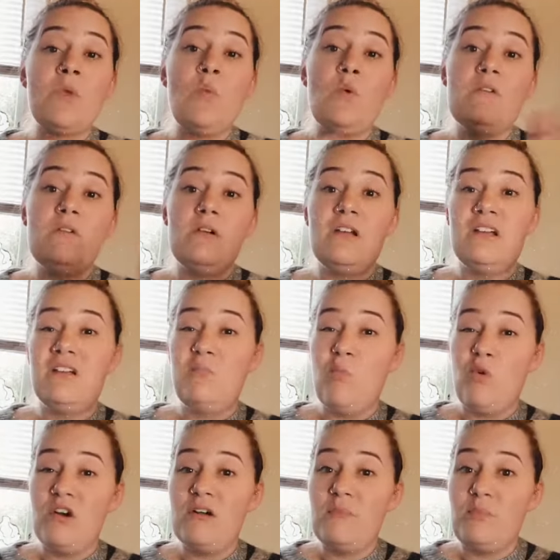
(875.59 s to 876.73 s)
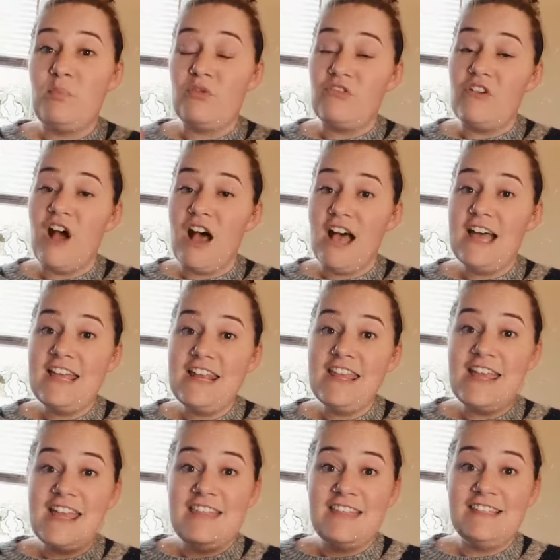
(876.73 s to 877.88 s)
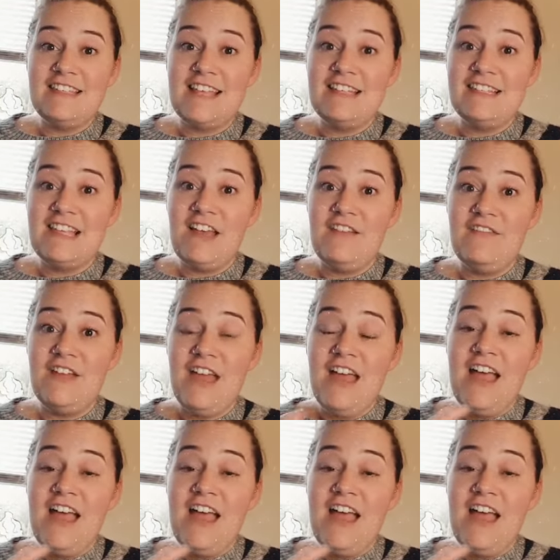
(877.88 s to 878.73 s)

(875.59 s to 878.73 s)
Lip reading: or more broad in the sense of